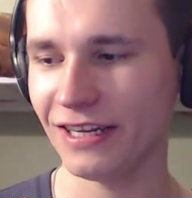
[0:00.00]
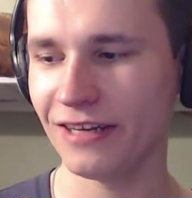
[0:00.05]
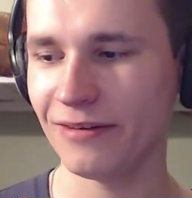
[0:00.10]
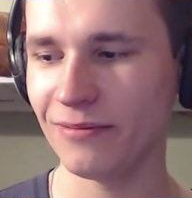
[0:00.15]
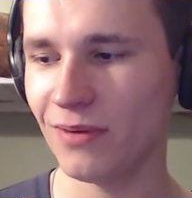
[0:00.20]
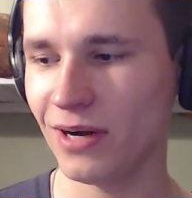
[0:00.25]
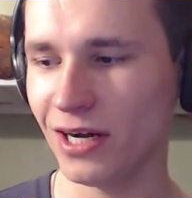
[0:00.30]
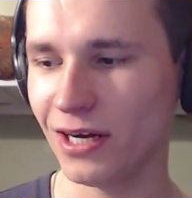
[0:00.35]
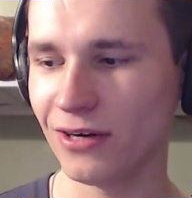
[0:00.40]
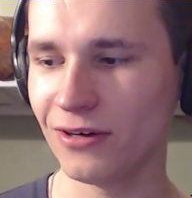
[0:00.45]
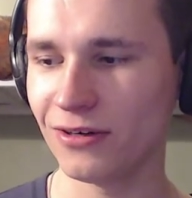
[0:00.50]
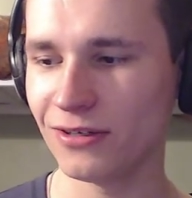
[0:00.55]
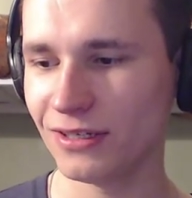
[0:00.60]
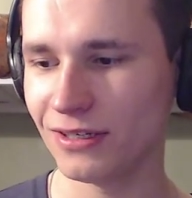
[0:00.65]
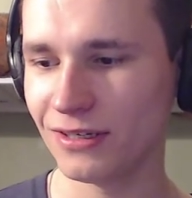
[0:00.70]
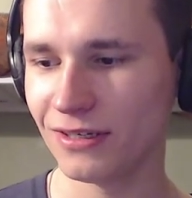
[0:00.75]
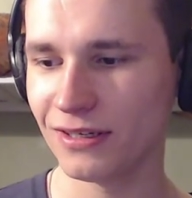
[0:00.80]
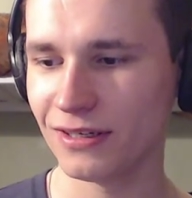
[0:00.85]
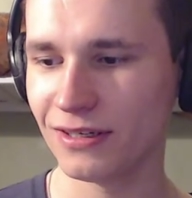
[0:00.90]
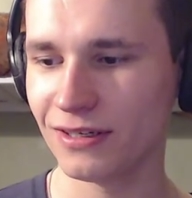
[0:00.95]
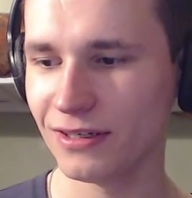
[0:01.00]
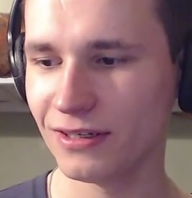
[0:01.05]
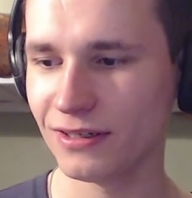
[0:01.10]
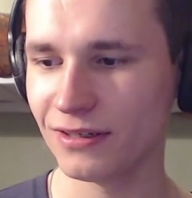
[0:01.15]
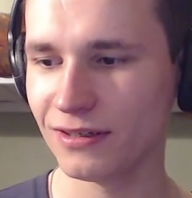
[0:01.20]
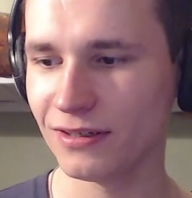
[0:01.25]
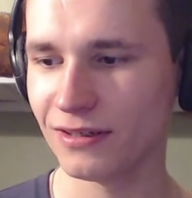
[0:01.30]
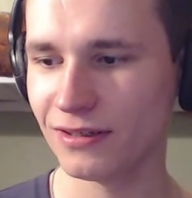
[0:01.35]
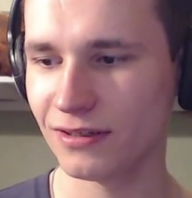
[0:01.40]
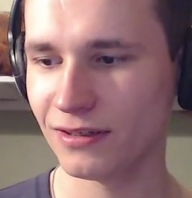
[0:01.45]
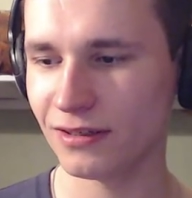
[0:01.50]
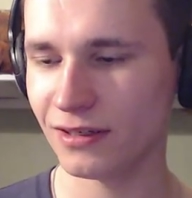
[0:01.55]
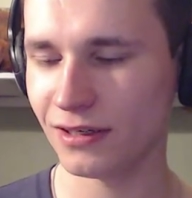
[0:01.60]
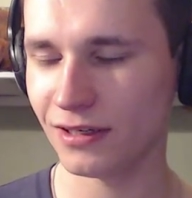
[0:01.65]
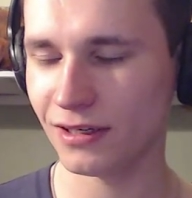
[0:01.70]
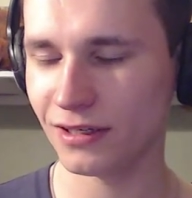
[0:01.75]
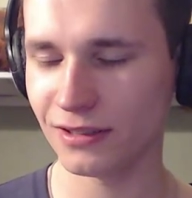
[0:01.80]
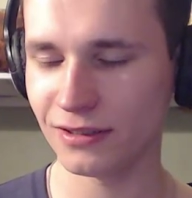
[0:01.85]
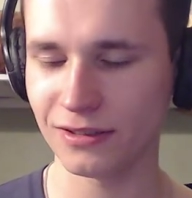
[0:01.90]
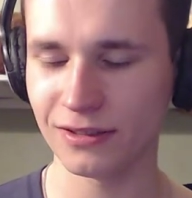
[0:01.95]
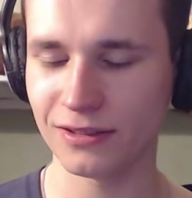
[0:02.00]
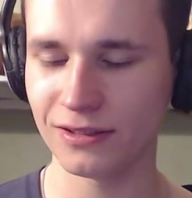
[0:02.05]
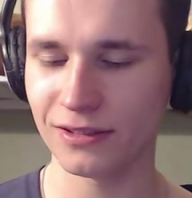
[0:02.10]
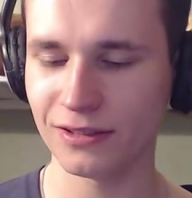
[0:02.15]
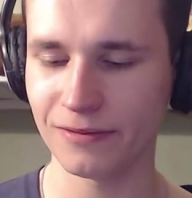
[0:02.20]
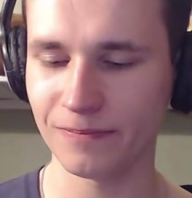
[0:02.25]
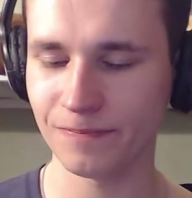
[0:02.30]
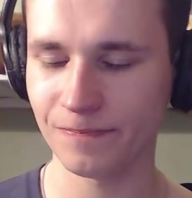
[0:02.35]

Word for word: about oh no no no